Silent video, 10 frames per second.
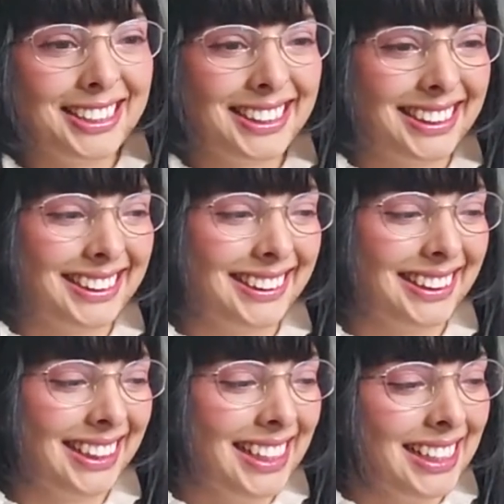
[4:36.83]

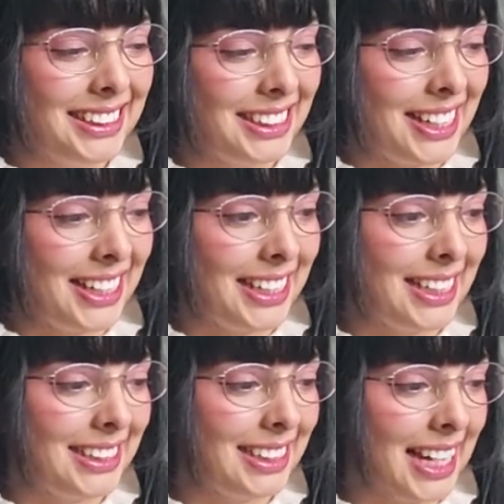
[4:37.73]
So I
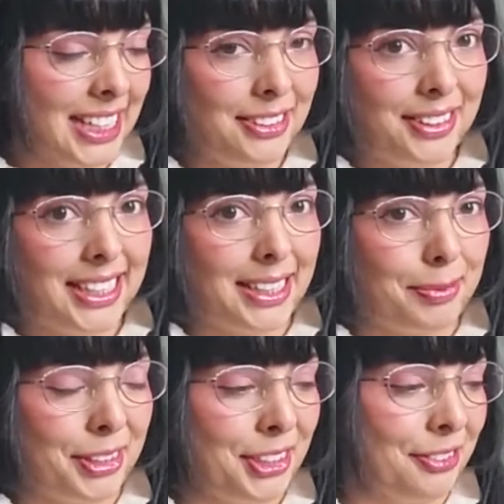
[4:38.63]
guess I do get a
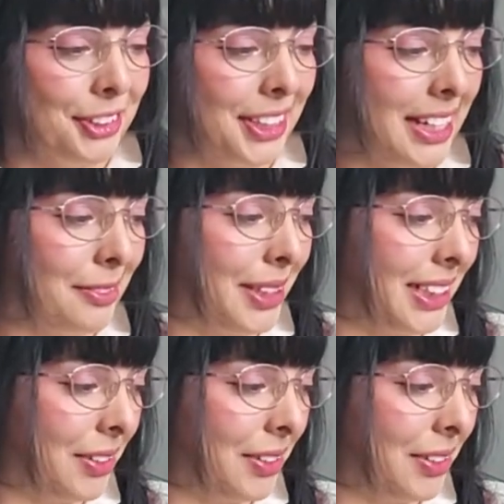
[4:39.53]
point for that one.